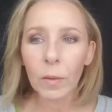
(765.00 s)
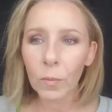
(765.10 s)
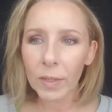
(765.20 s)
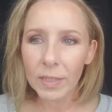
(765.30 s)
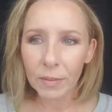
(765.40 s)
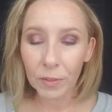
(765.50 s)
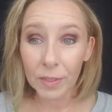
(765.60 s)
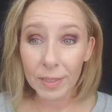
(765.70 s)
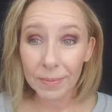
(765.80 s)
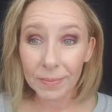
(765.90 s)
what a
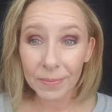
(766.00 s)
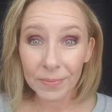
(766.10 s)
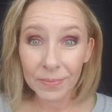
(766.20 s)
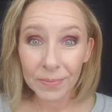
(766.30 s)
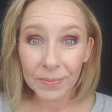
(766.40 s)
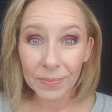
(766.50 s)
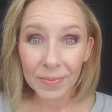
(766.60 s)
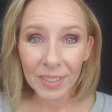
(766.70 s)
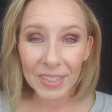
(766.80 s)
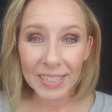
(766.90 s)
difference.
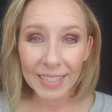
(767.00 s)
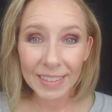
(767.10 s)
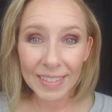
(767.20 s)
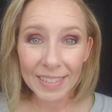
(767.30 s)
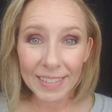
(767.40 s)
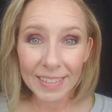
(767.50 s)
You seeing this?